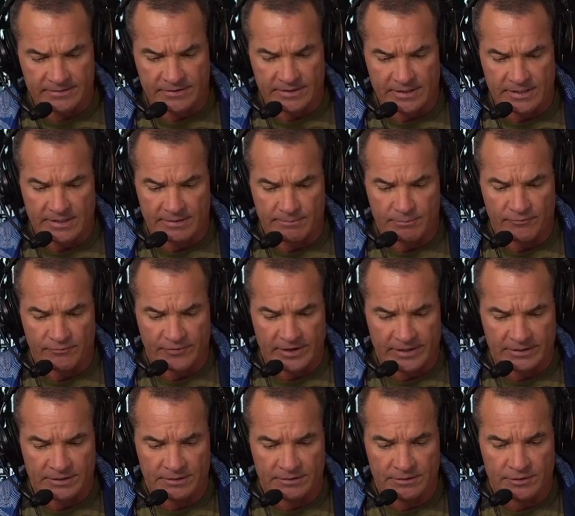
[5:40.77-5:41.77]
The
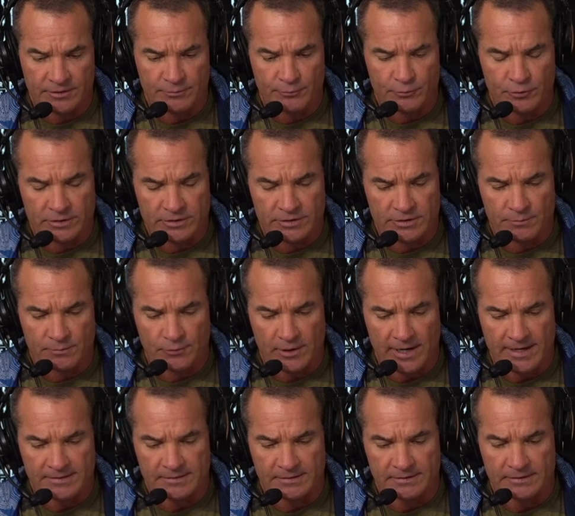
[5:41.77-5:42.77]
perfection loop was
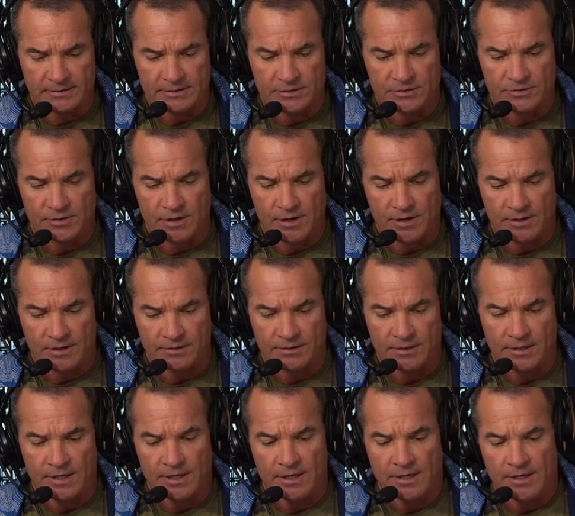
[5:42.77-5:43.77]
surprisingly strong,
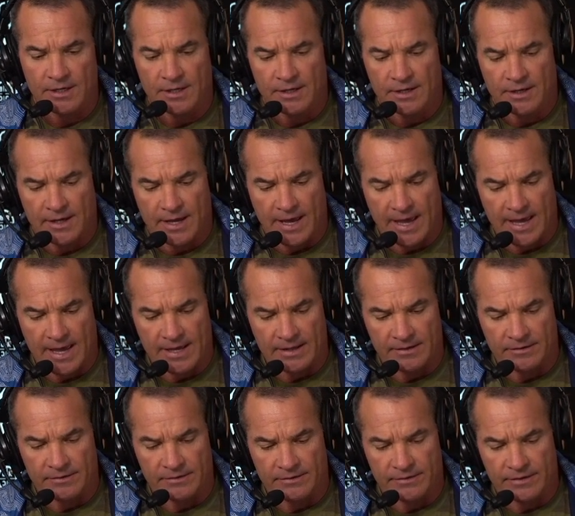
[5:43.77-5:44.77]

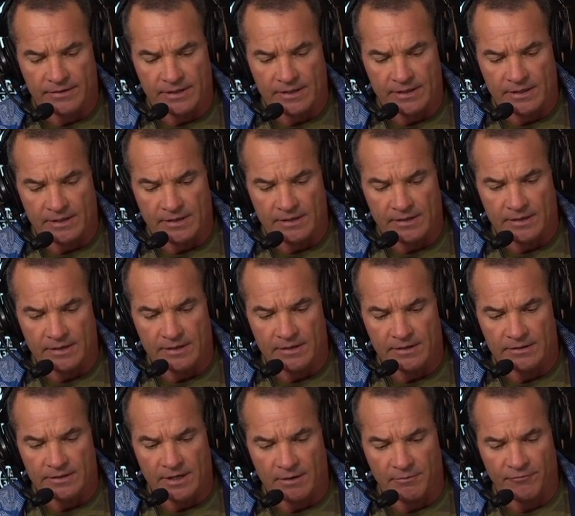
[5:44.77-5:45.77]
and the
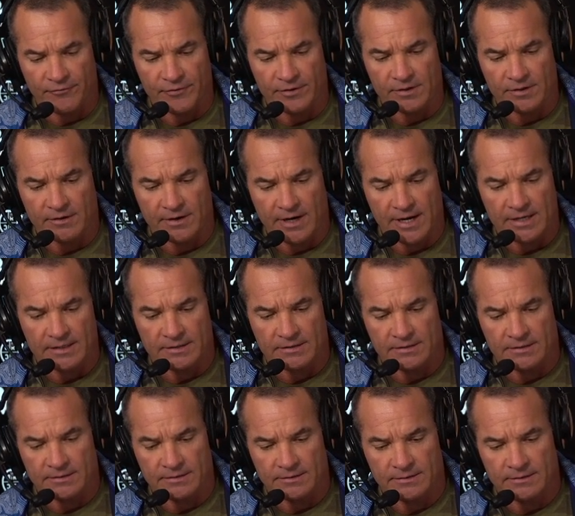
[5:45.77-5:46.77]
double figure
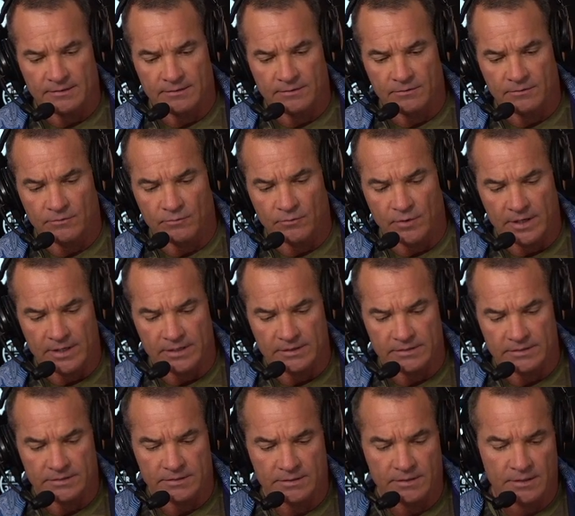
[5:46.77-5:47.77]
eight
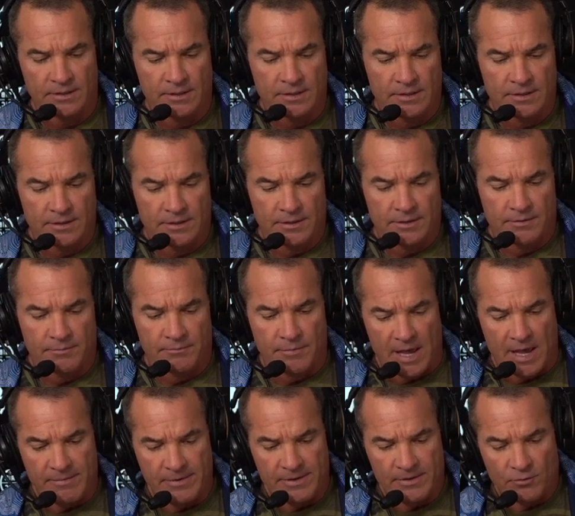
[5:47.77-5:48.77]
was
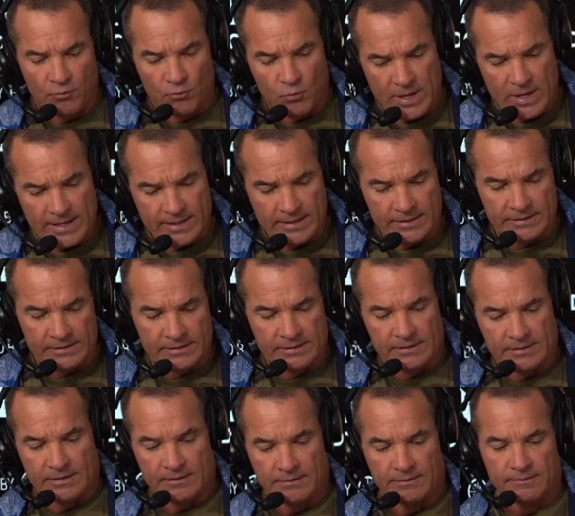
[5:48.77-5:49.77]
maybe the
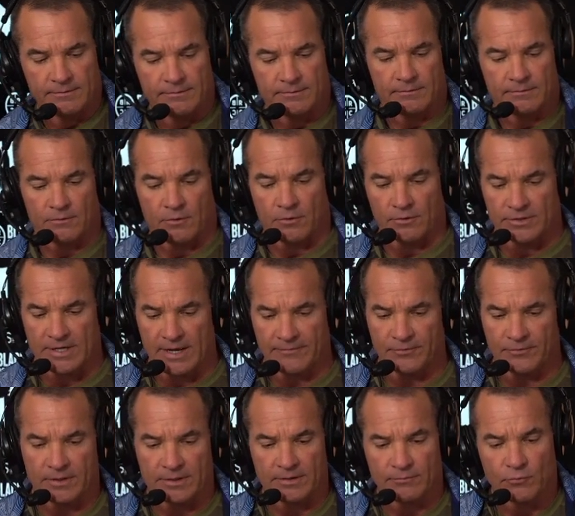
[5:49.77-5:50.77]
weakest, or
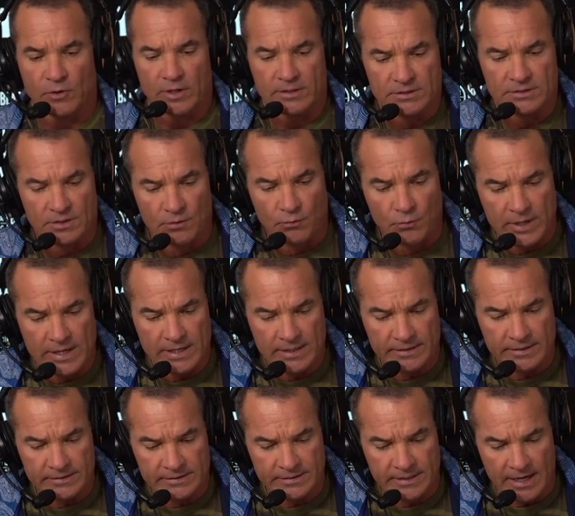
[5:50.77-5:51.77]
definitely was the
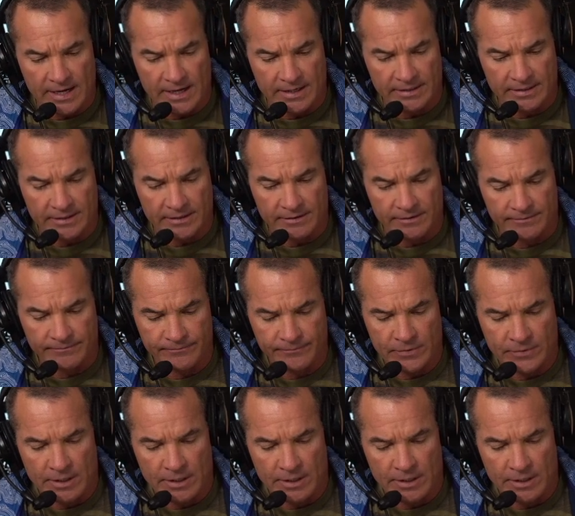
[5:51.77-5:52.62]
weakest knot here.